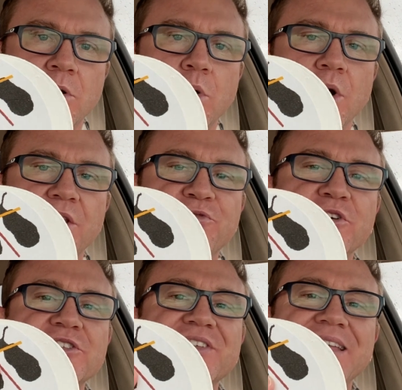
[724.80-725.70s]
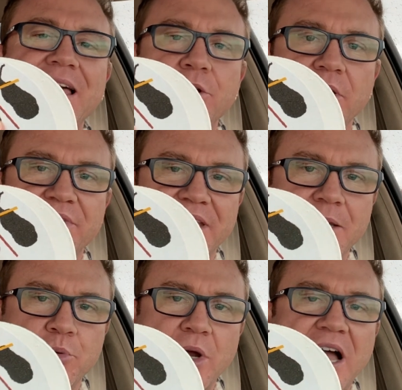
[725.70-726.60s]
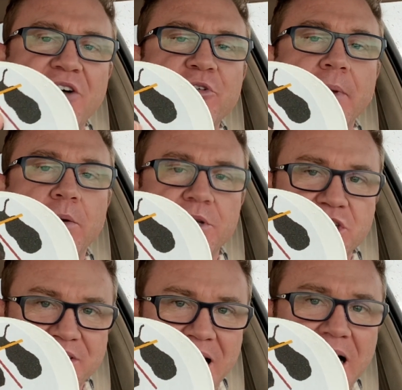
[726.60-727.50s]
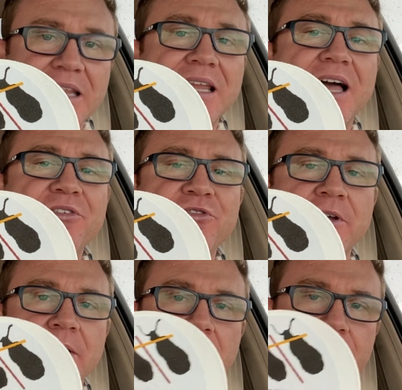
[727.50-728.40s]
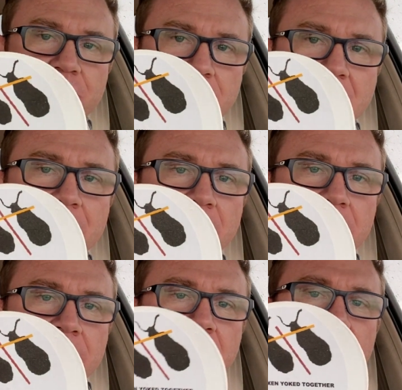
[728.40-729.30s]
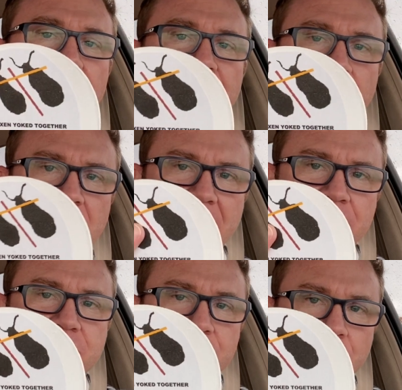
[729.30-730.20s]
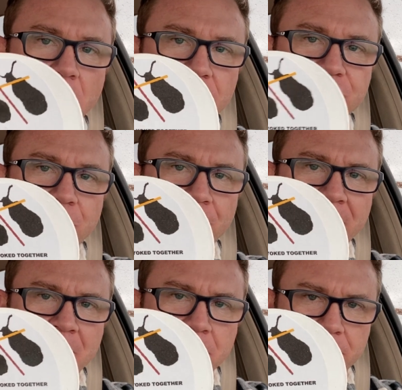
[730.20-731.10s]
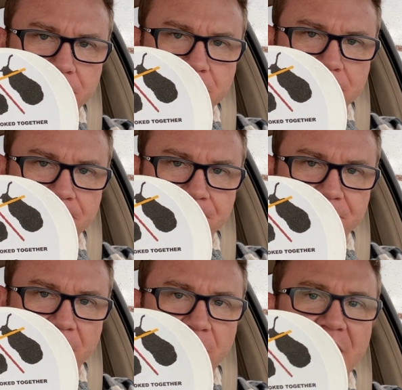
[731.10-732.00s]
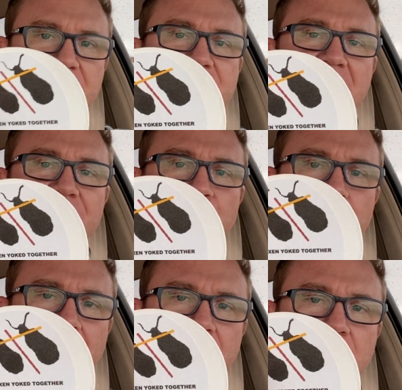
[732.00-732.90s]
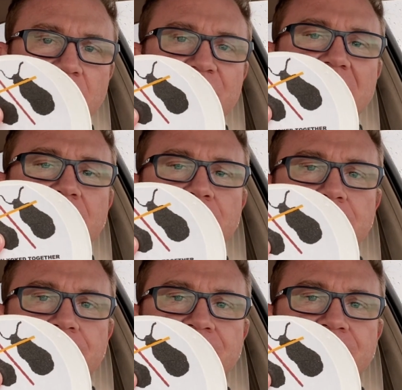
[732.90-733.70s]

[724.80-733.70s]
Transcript: or the first letter of the Hebrew alphabet, which is Aleph. Remember, their letters are also numbers. Their letters have a numerical value.